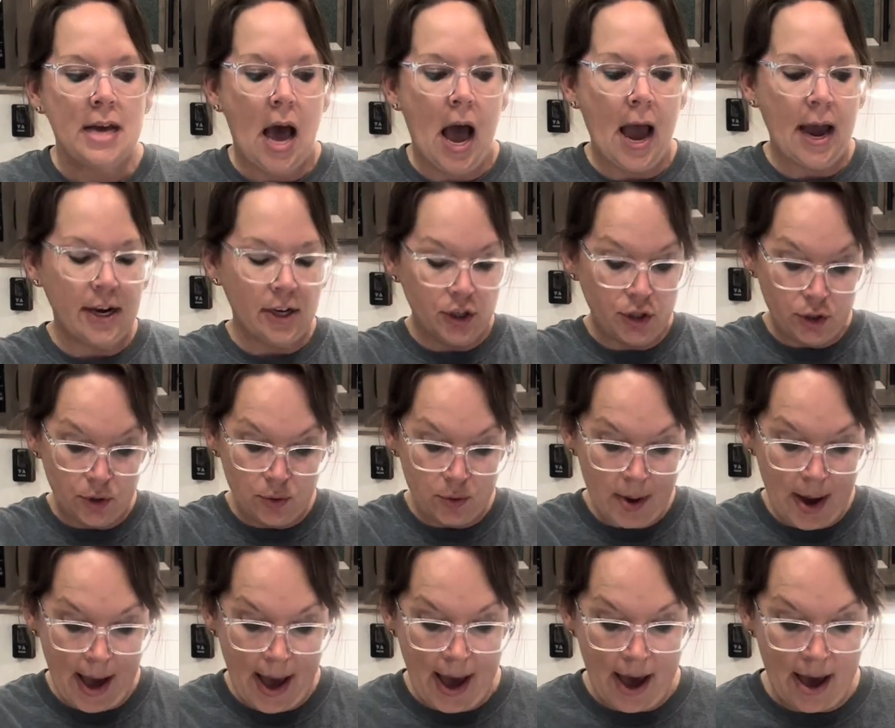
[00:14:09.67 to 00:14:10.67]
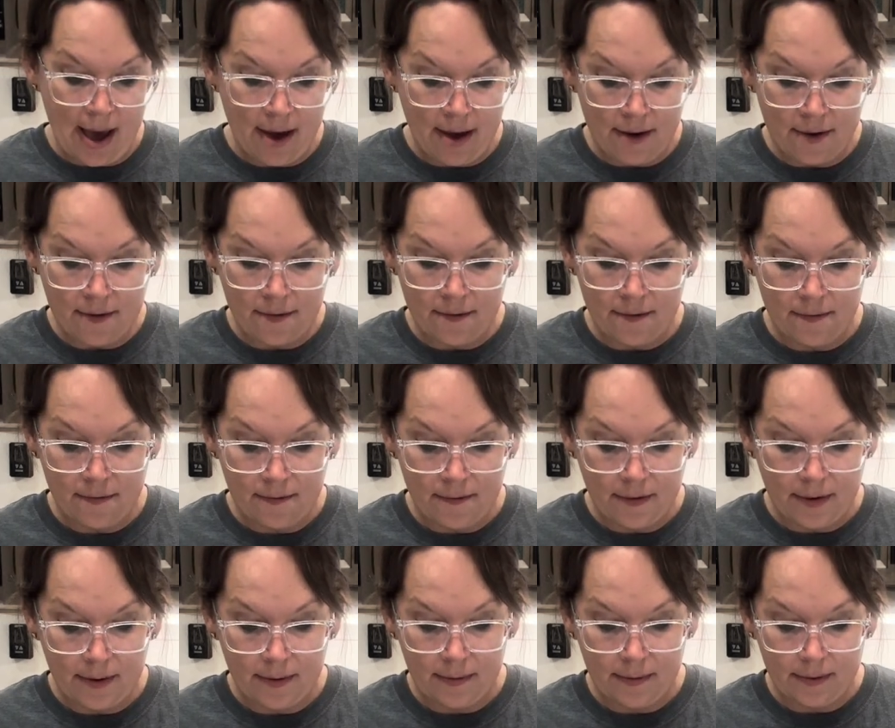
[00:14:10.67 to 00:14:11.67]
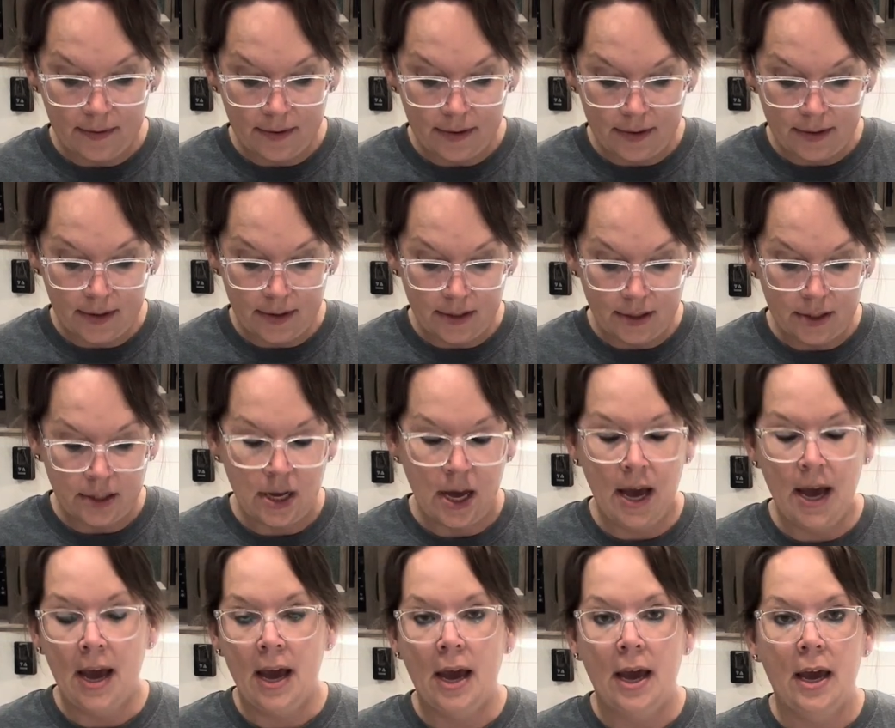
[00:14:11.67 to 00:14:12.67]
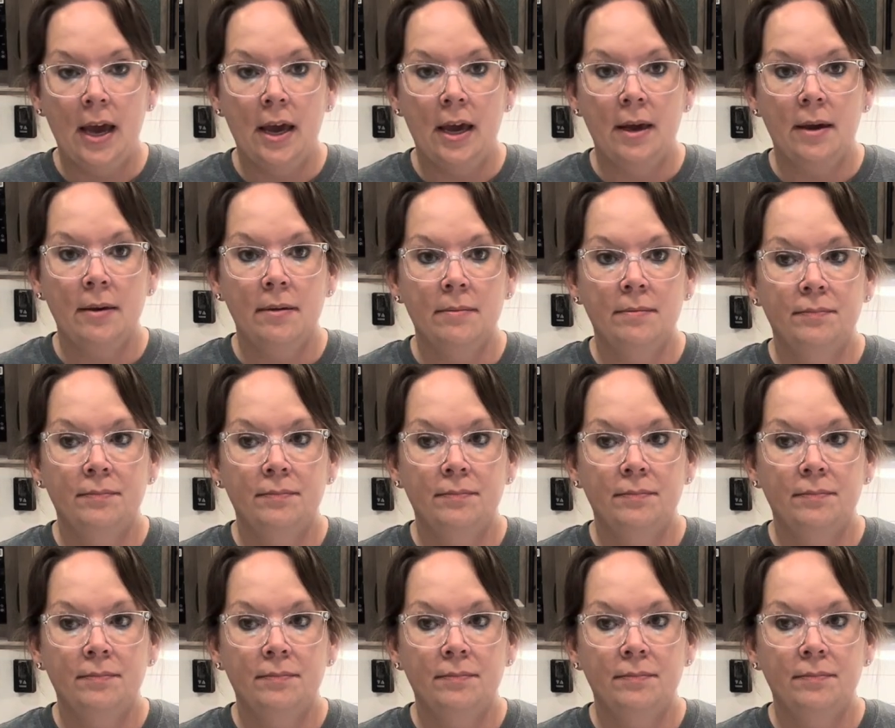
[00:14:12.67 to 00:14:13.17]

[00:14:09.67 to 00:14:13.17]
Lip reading: I do have a